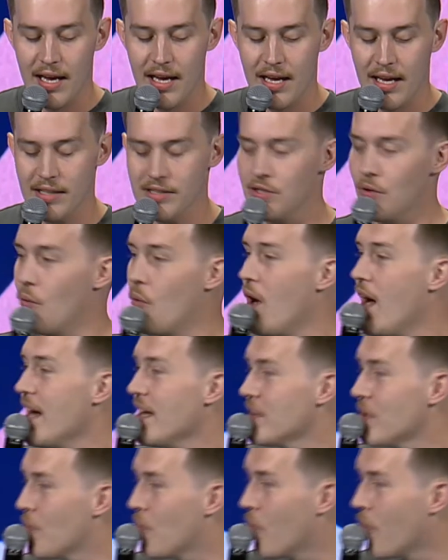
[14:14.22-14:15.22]
And so,
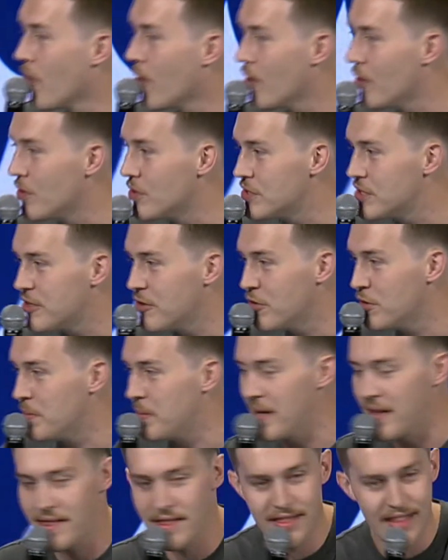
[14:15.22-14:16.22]
why in the world should we
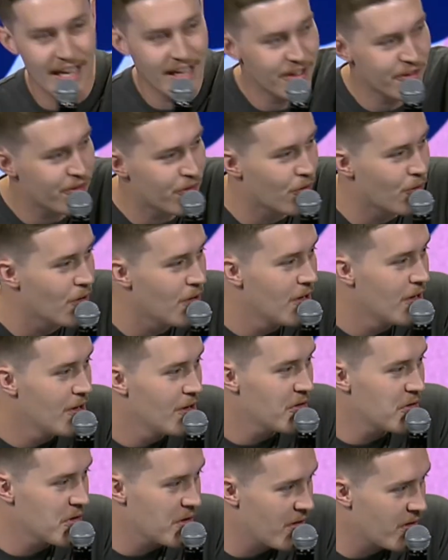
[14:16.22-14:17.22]
be thankful
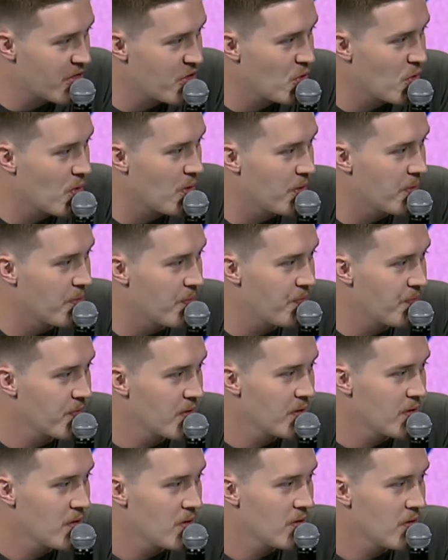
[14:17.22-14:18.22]
for the thorn?
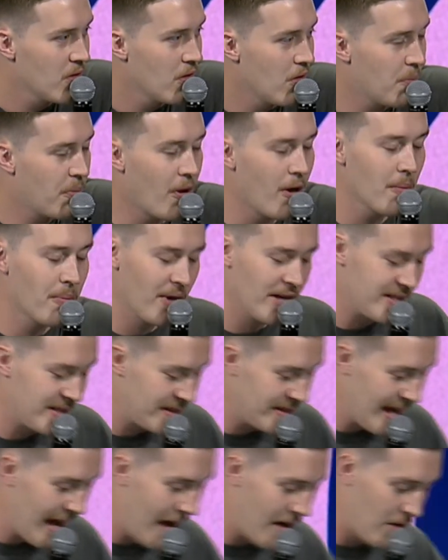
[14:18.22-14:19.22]
Well, Paul breaks
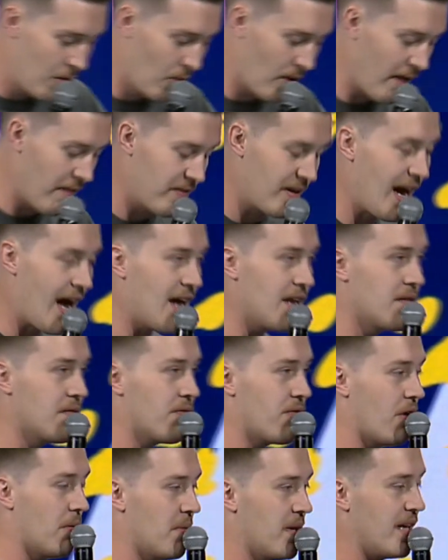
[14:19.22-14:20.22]
it down, and what I've gotten
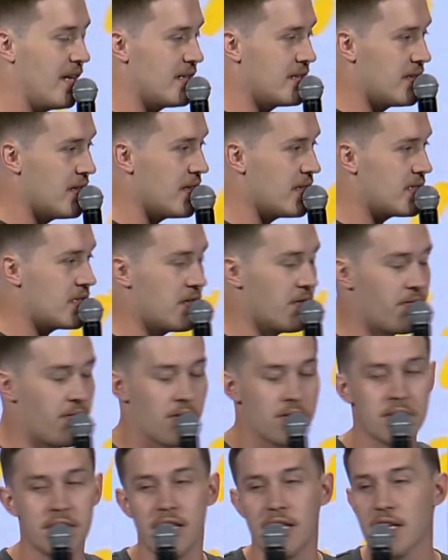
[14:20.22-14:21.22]
from it is this the
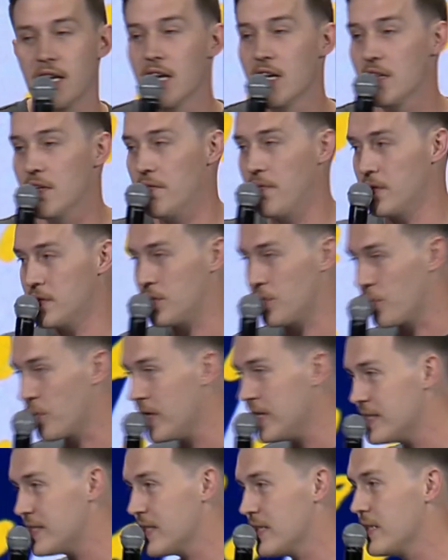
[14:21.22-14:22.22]
first thing, the first
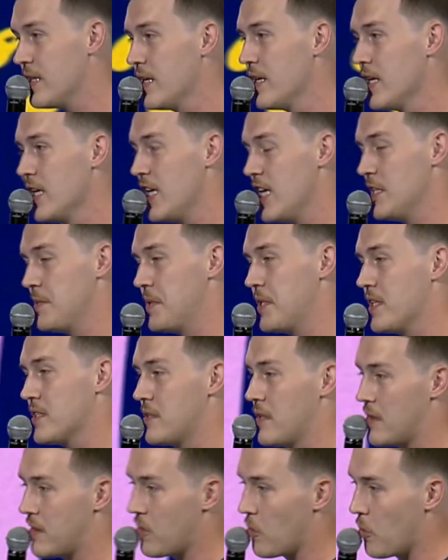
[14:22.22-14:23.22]
reason is because
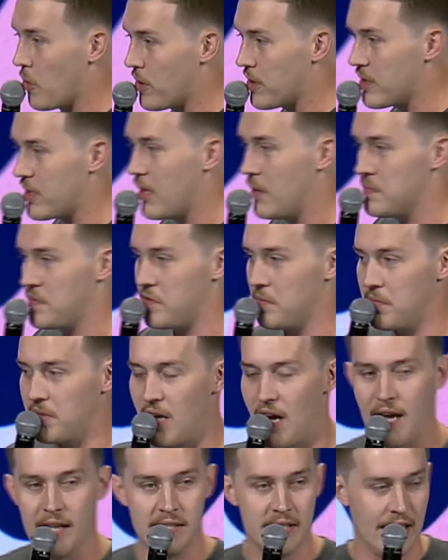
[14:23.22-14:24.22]
the thorn comes from
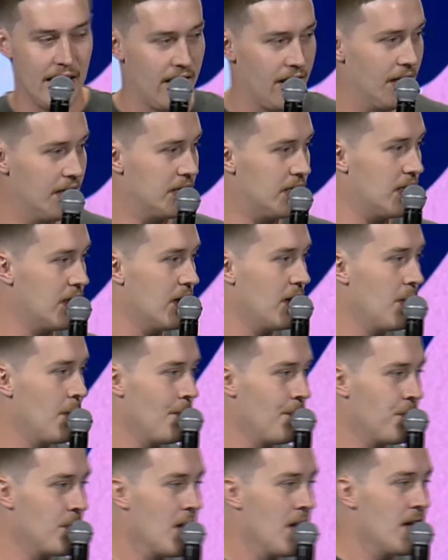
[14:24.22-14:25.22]
God's hand.
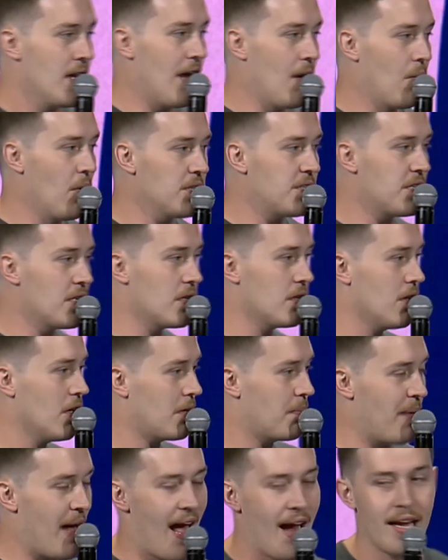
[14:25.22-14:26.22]
Now, I want you to
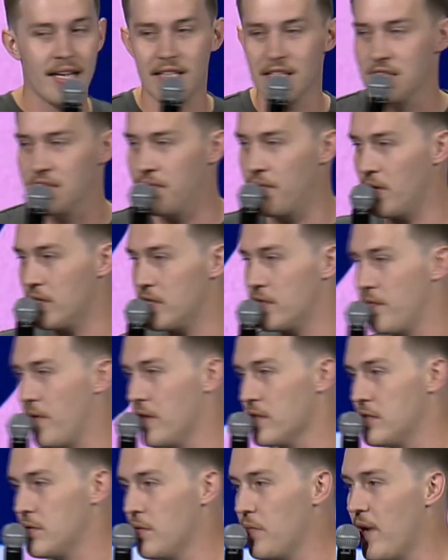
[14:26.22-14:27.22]
look back at this first
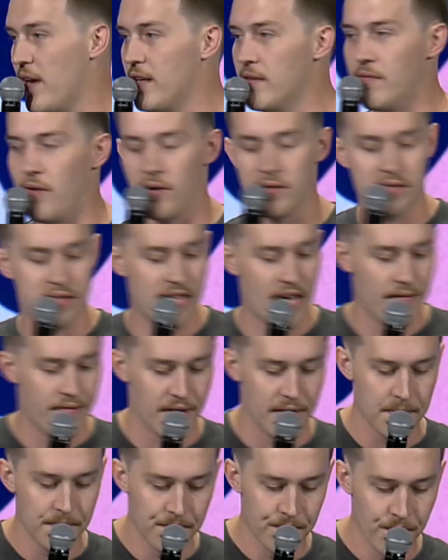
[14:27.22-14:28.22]
verse we read in verse
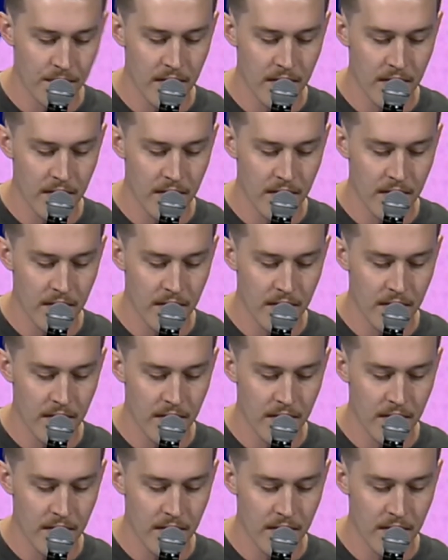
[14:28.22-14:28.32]
7.